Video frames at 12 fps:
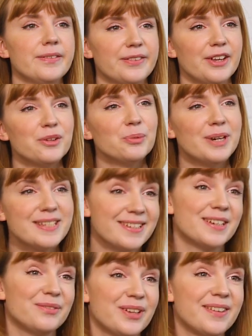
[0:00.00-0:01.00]
So when
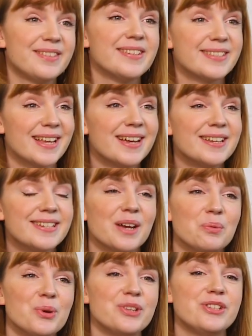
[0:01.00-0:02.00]
did I first decide
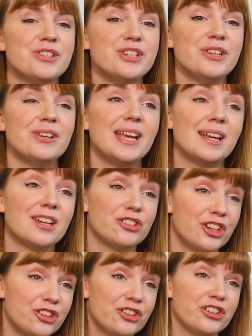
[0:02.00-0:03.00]
I wanted to do
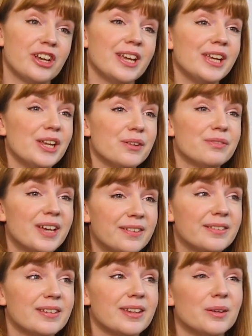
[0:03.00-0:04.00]
English literature at
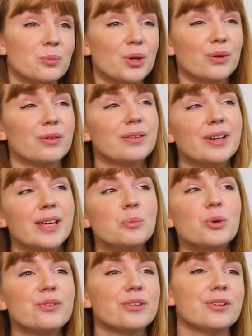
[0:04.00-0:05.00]
university? Well, it
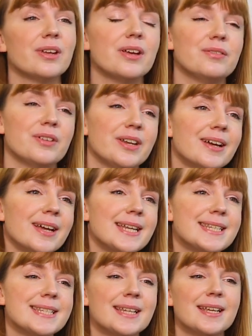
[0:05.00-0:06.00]
wasn't
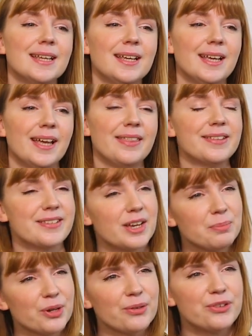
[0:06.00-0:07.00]
overnight. At the
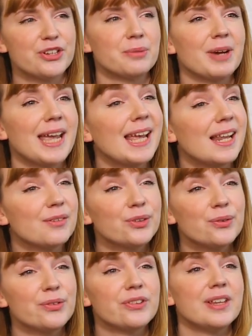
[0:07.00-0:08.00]
time I was doing my
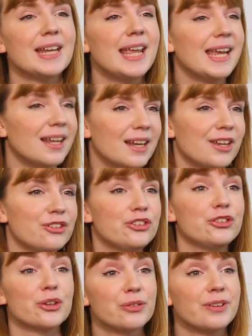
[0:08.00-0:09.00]
A-levels in English,
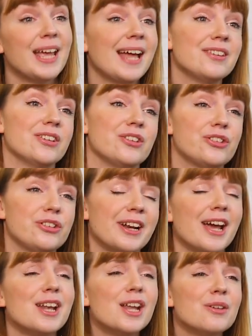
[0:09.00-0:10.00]
geography and history,
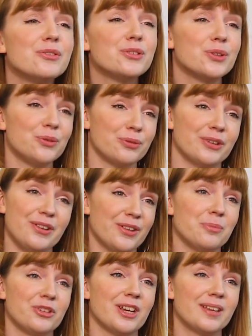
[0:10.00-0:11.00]
and I loved all three
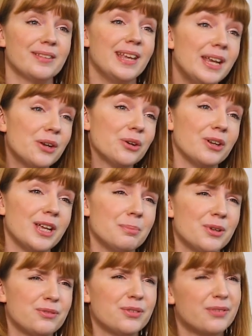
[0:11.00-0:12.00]
subjects equally,
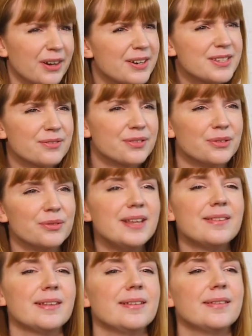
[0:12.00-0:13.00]
but for very different
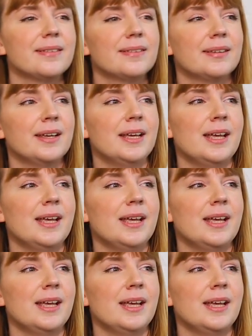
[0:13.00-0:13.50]
reasons.